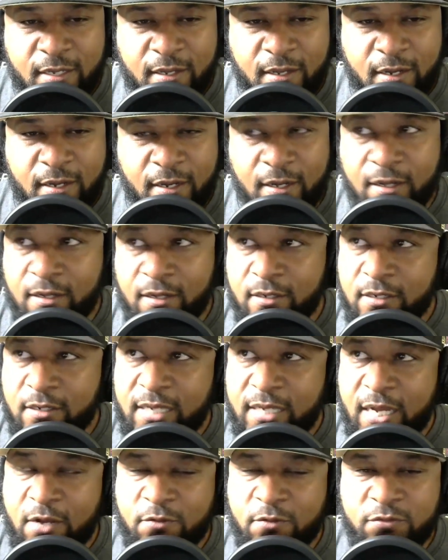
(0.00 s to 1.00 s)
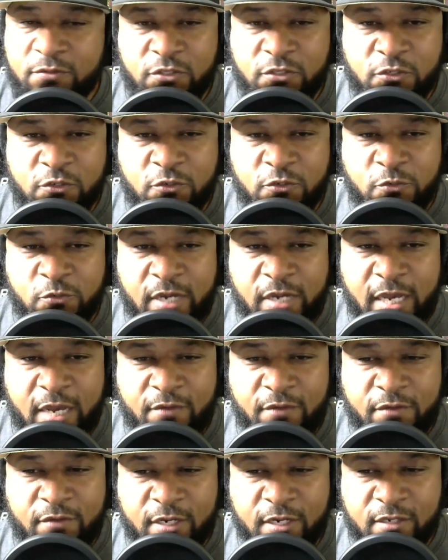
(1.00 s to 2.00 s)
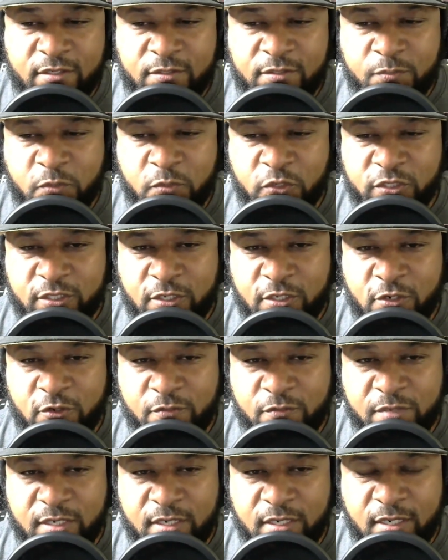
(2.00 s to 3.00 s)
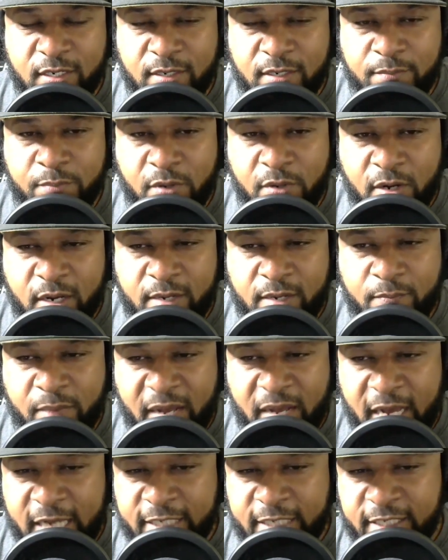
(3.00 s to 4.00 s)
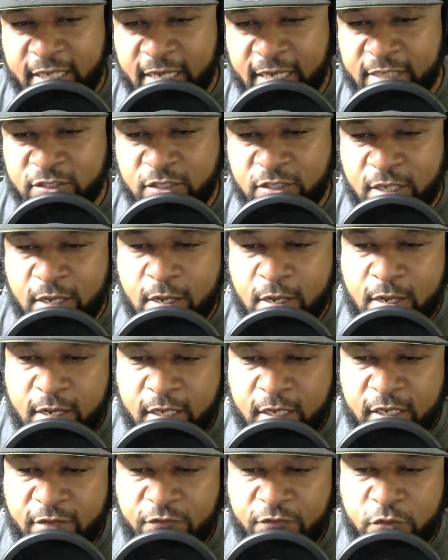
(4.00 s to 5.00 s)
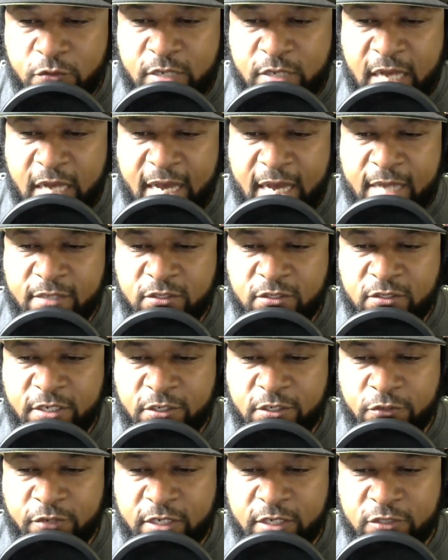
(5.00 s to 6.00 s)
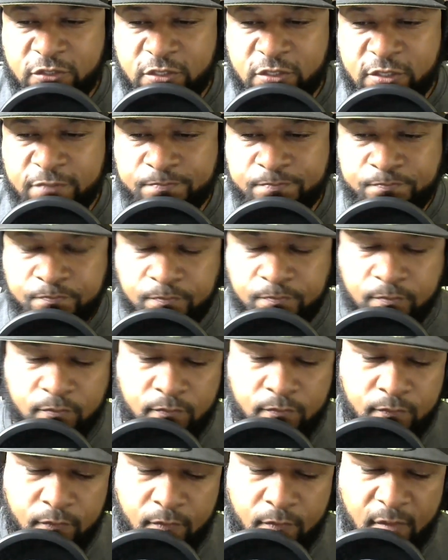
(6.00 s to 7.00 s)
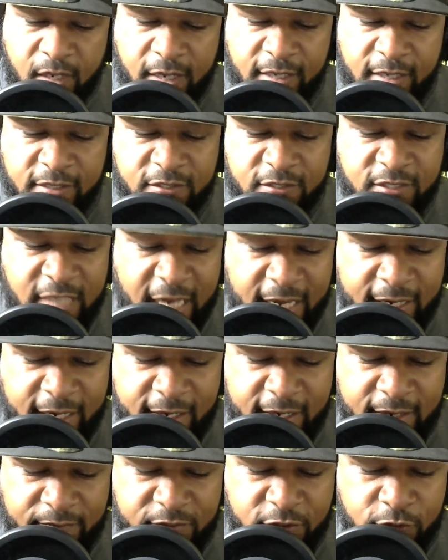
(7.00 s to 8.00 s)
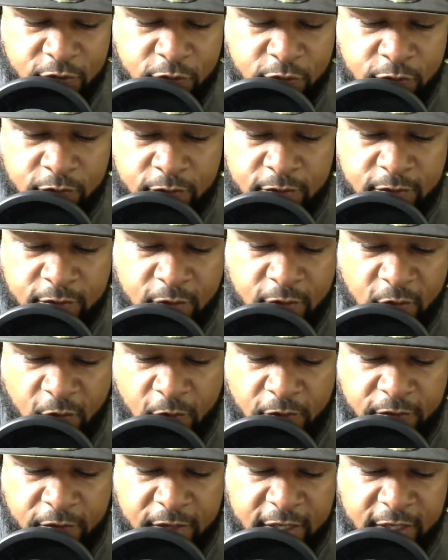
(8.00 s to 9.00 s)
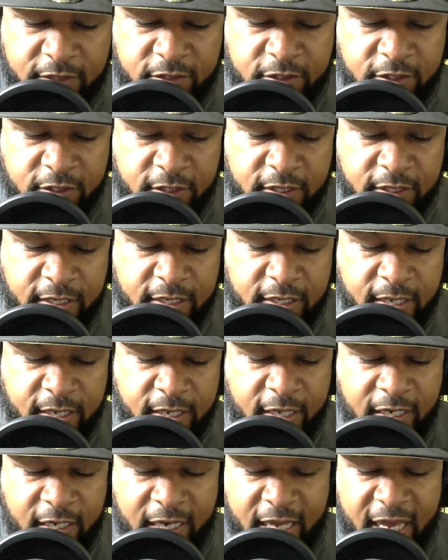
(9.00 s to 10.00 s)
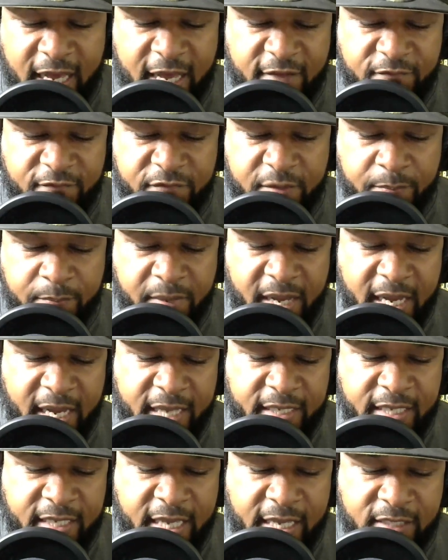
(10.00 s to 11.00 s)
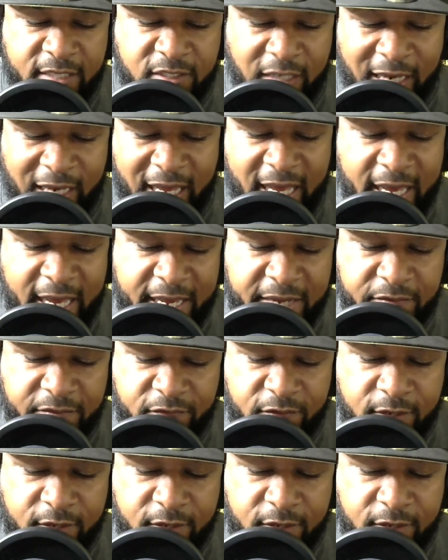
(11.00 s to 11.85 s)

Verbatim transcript: Look out soon. We'll have another Sports Coma podcast. If you guys are interested in signing up to listen to the podcast live,